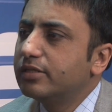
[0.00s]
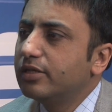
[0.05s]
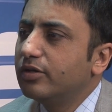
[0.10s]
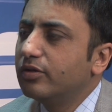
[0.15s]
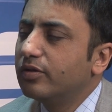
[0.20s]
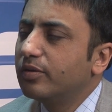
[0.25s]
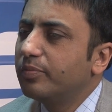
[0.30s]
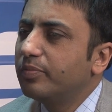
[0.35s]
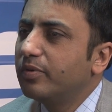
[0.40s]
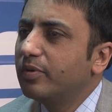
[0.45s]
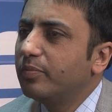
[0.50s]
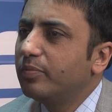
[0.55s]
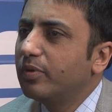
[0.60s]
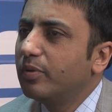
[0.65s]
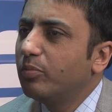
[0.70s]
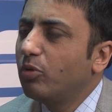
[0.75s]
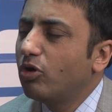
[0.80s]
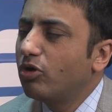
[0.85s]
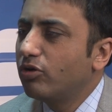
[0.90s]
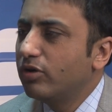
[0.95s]
you know, the, the, the
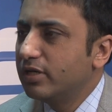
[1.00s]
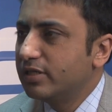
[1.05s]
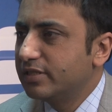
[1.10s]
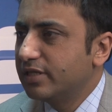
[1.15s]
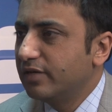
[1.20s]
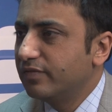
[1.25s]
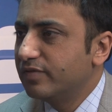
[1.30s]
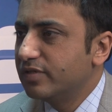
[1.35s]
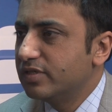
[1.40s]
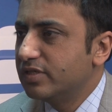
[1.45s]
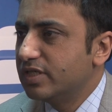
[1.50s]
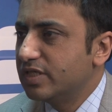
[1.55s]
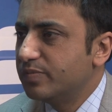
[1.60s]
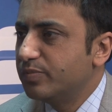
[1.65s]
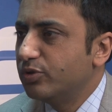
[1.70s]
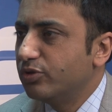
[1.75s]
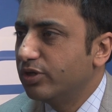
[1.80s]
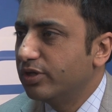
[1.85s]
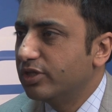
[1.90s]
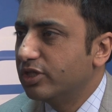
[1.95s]
border itself is
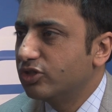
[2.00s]
disputed.